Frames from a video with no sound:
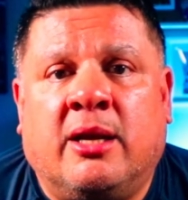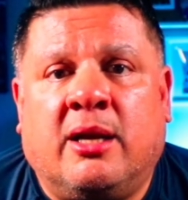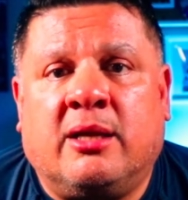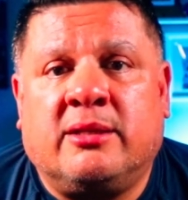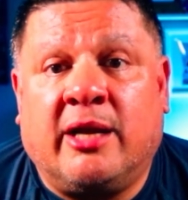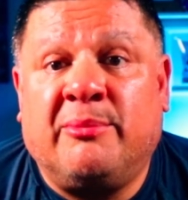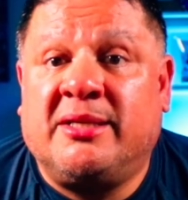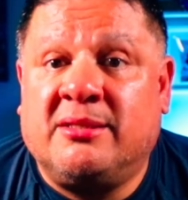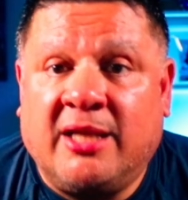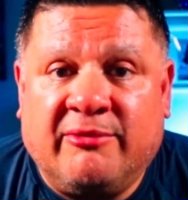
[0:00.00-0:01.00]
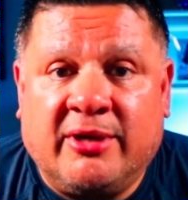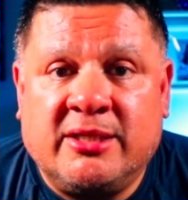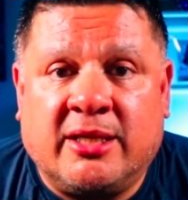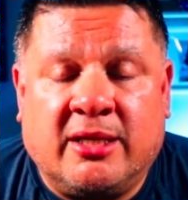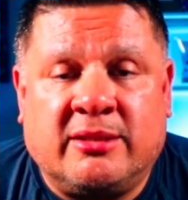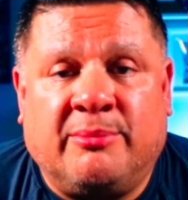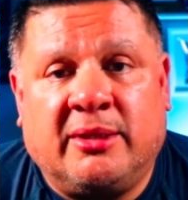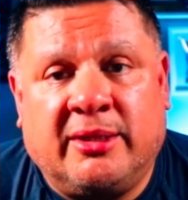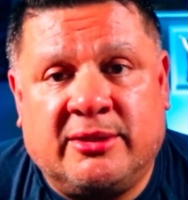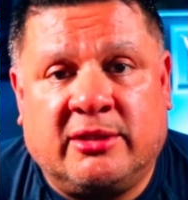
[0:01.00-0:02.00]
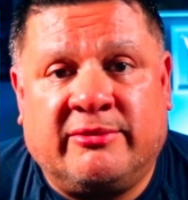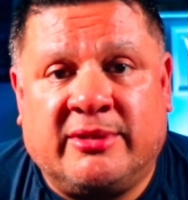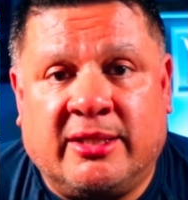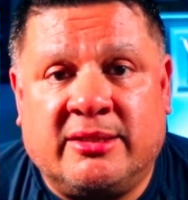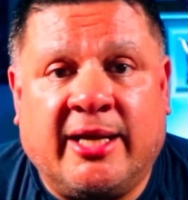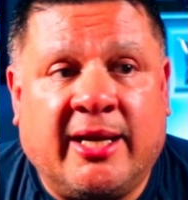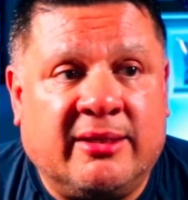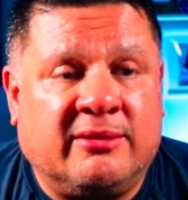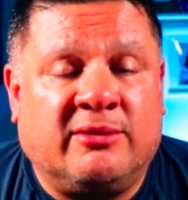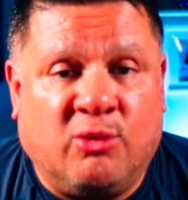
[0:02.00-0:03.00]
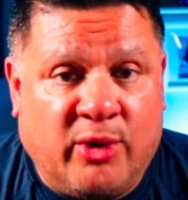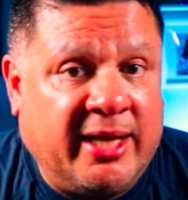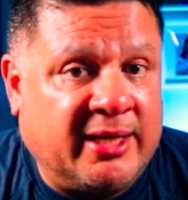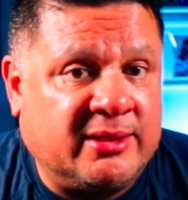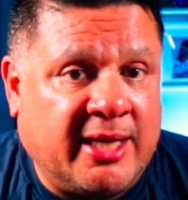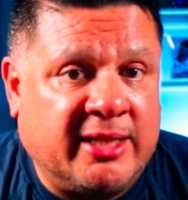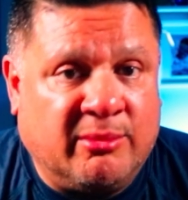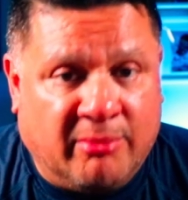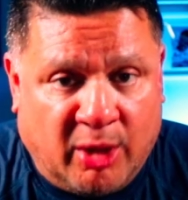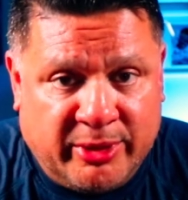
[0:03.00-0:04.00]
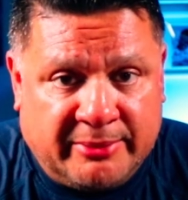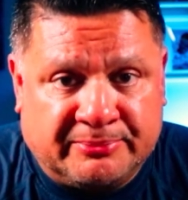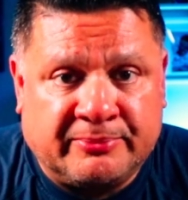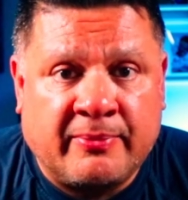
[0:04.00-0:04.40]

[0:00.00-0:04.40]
the company's leverage and its ability to service its debt the way it is at the moment.